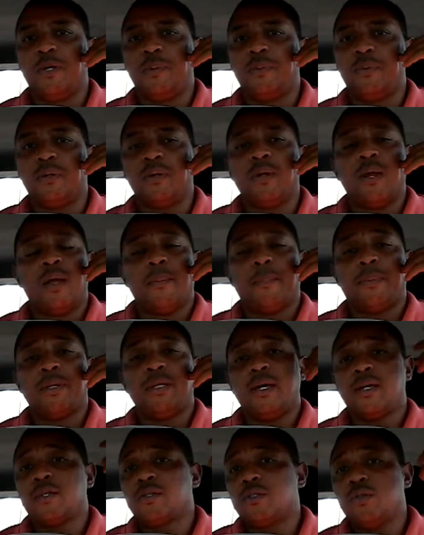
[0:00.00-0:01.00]
people.
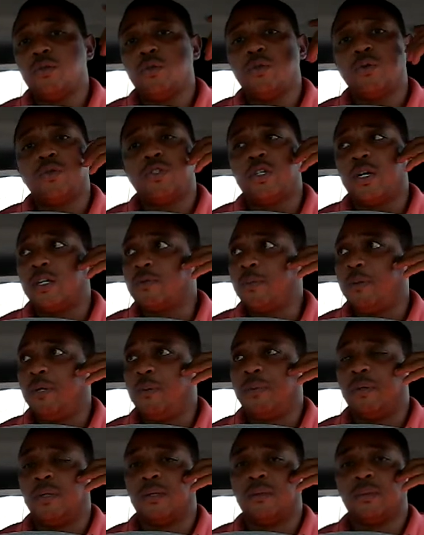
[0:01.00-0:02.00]
But yes, you do judge
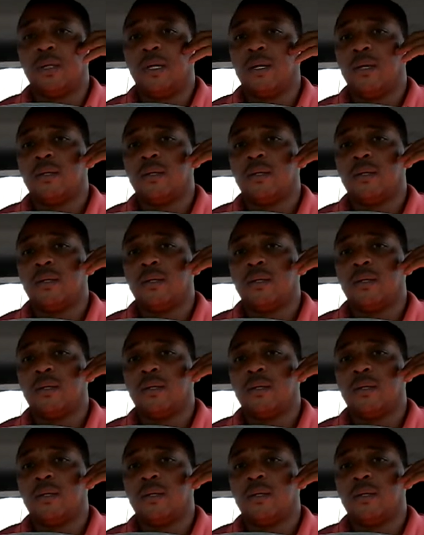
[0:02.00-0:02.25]
people.